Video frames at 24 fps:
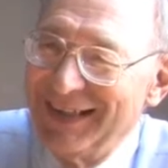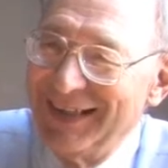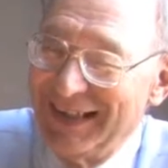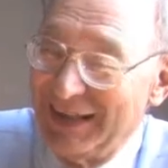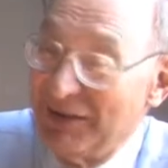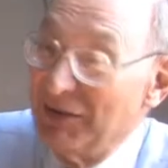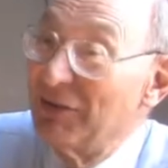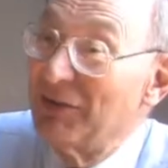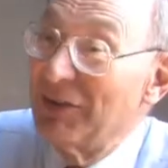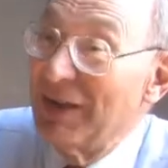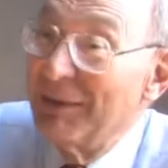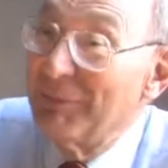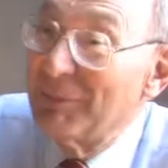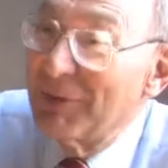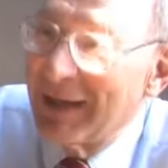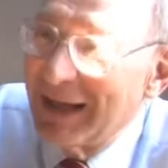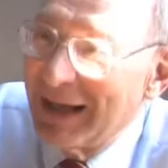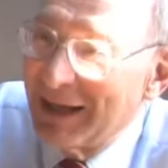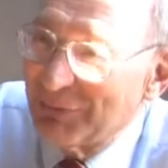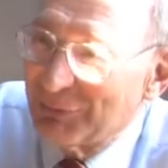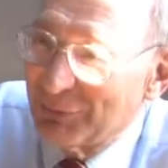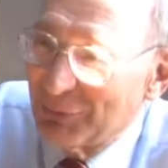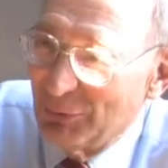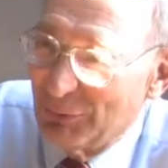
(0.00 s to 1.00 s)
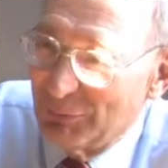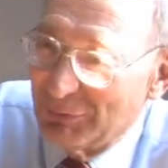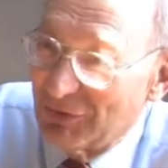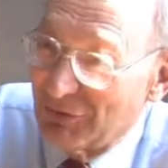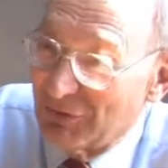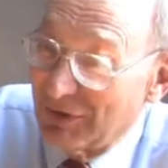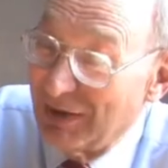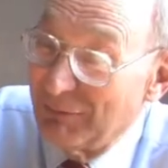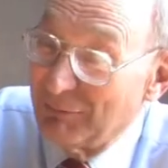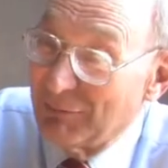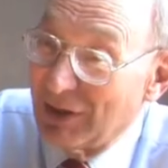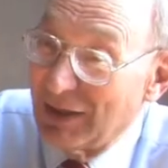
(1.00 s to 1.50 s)
in the same classroom, the
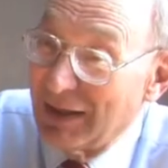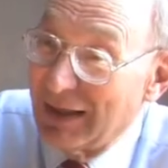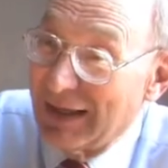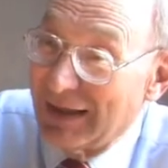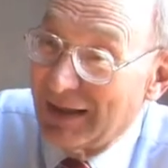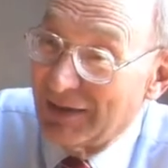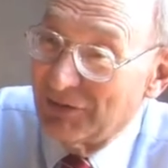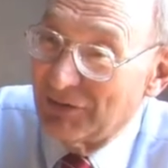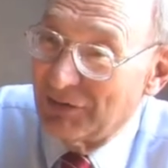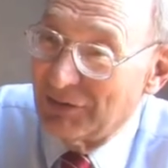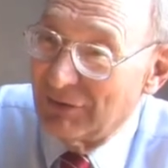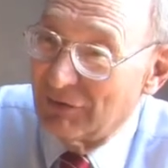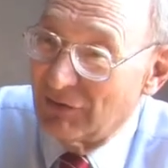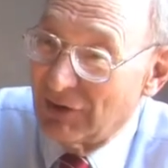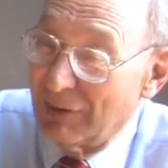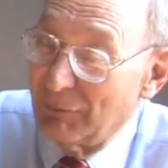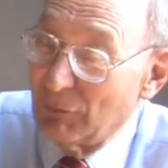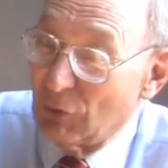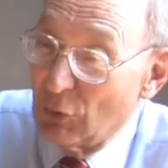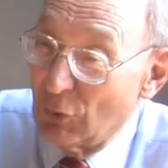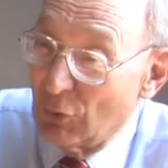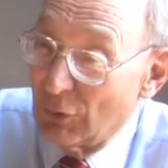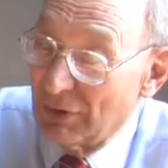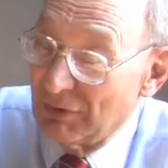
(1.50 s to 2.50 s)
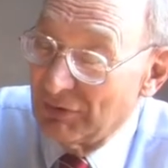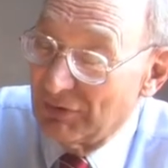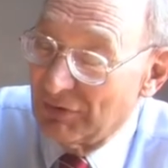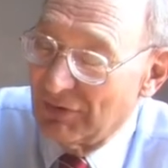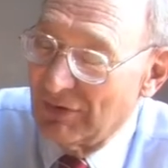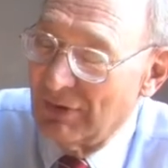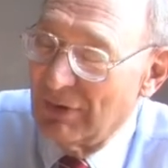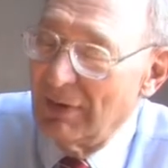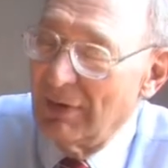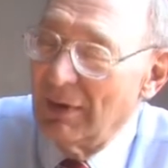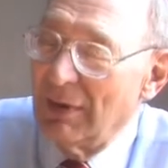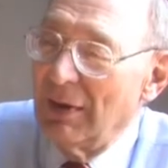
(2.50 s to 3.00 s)
same class, the same course.
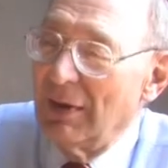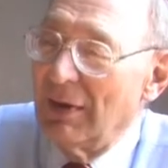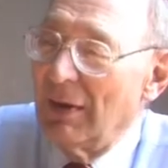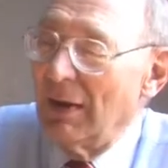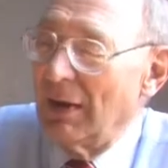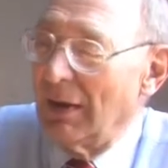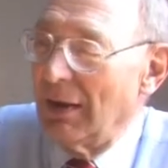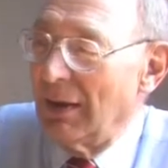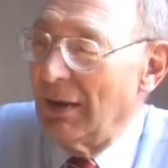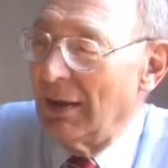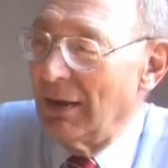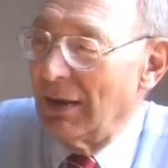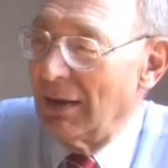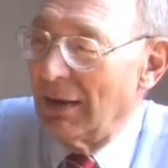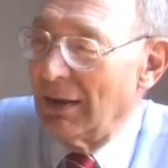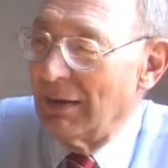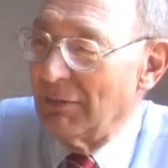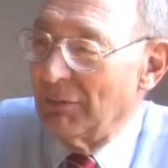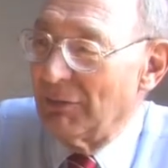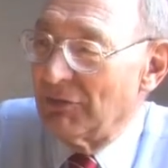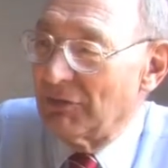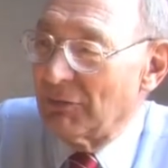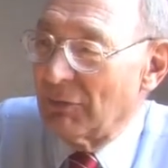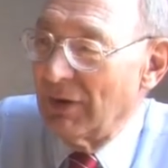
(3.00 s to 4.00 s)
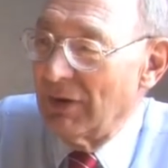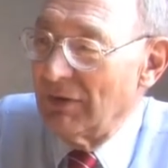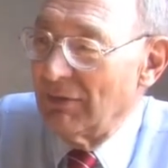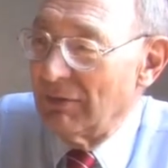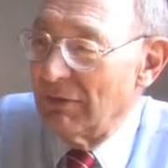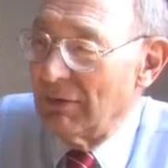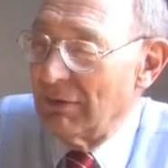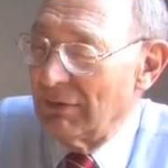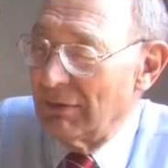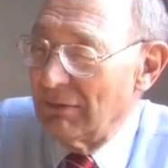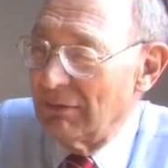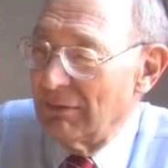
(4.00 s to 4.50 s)
And it was a great
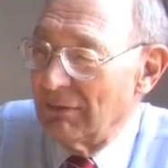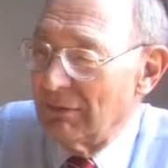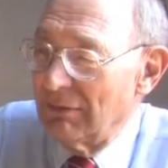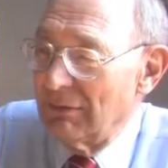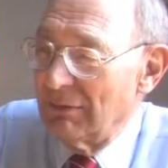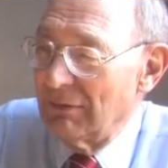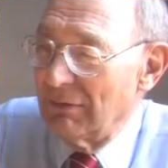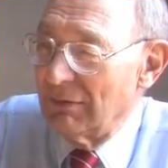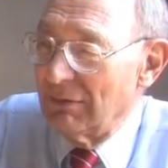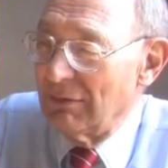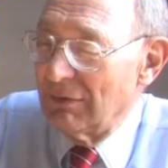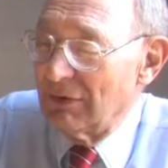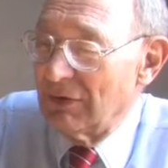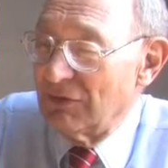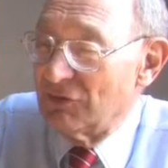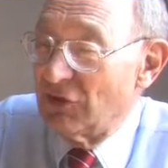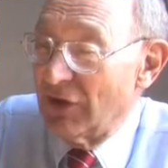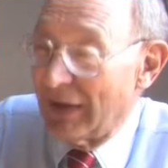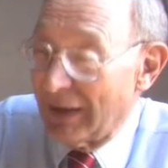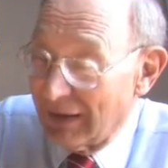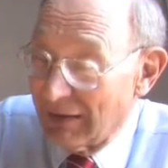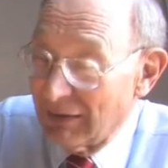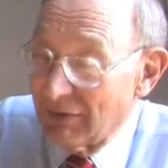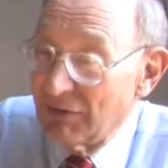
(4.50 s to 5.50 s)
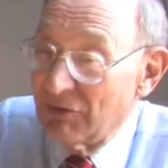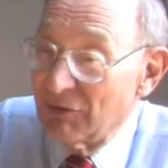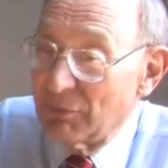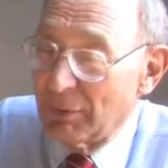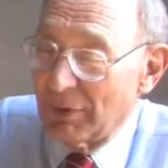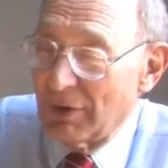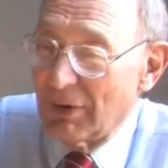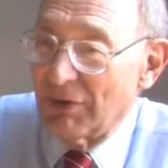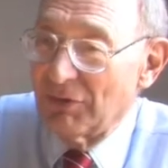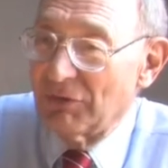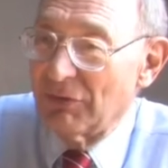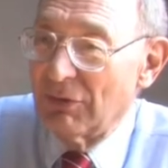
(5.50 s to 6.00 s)
challenge,
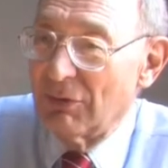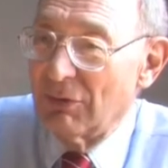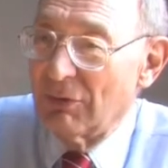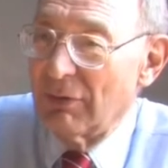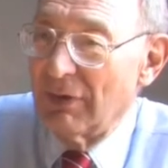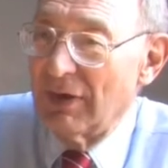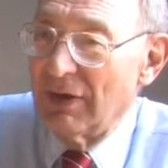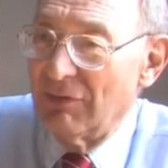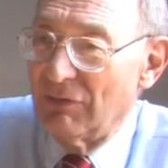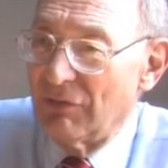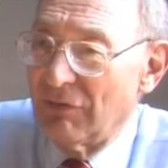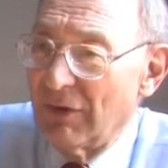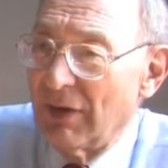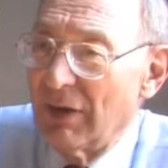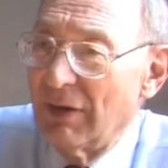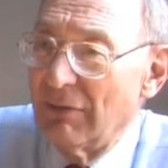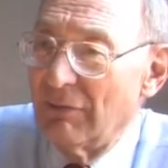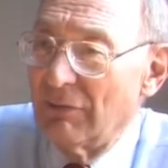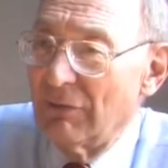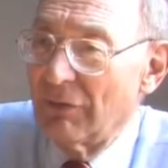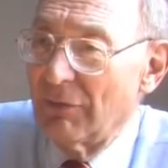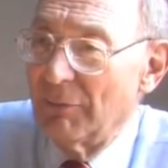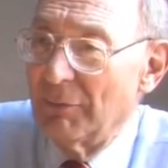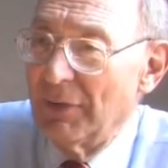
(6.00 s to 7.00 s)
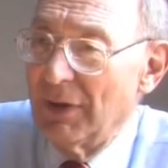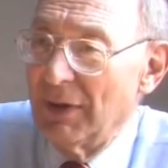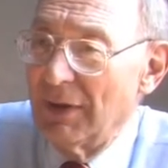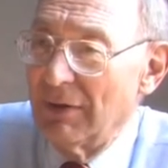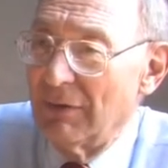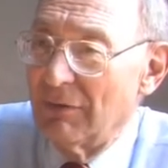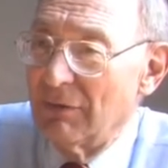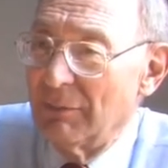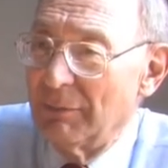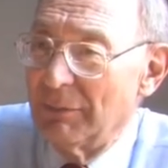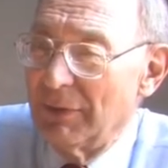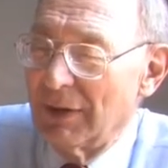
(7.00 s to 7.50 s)
but also great fun for me
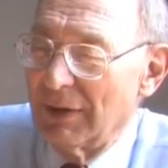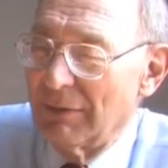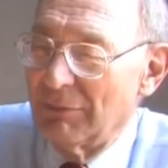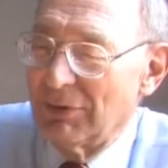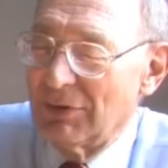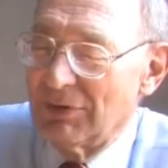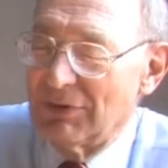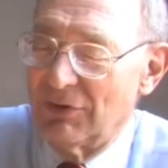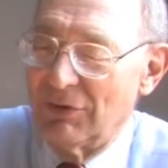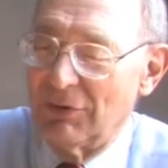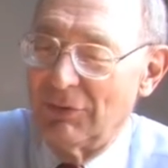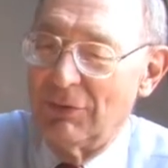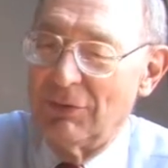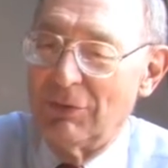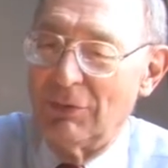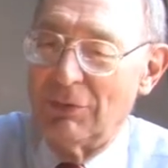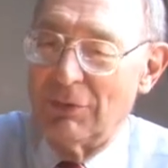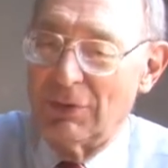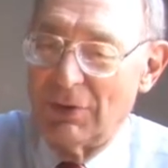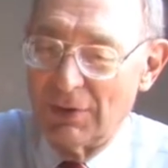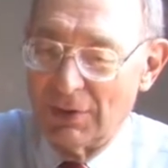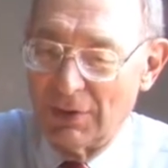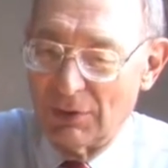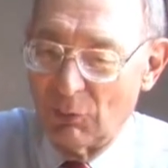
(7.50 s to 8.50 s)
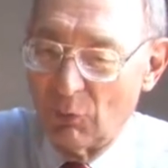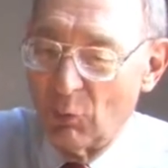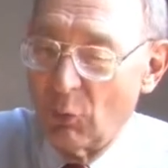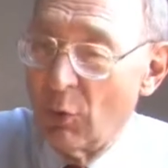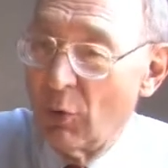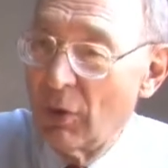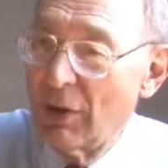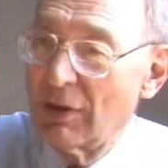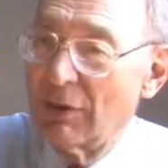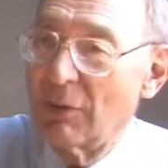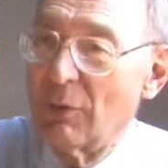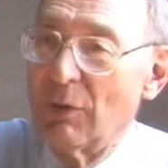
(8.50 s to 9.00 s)
to be able to
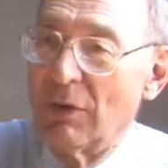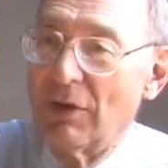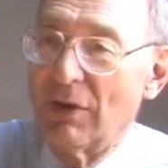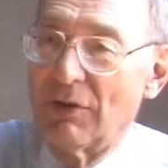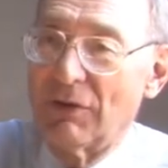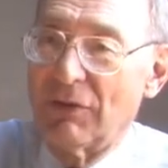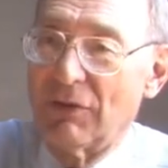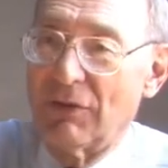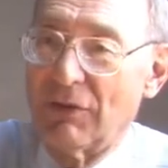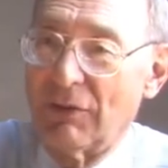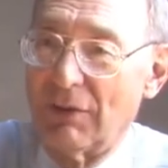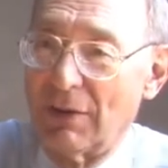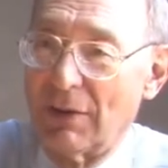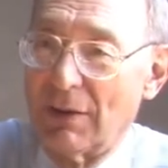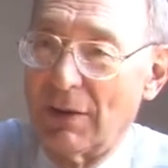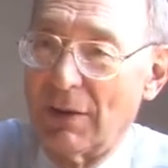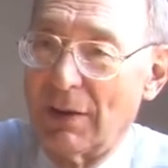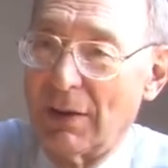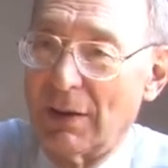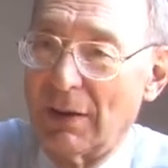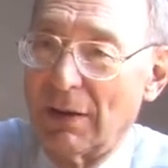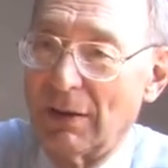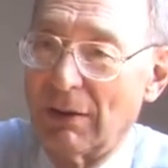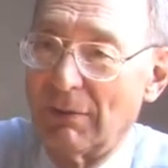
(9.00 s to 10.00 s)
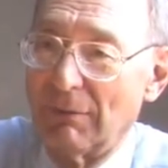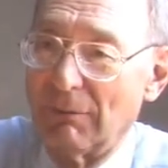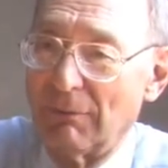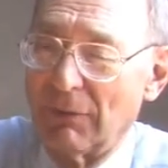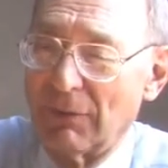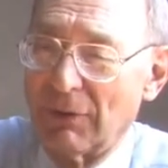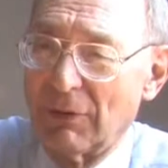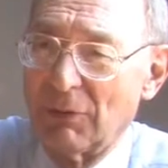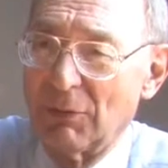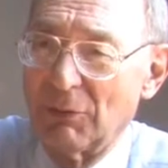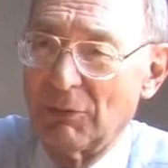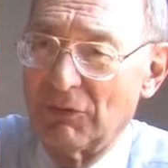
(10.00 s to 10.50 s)
work with
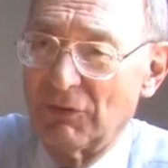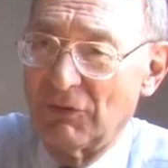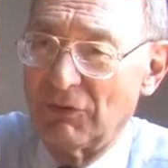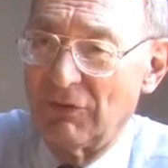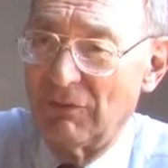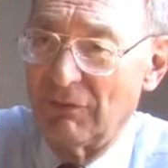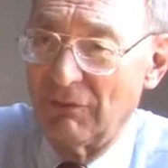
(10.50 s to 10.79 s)
those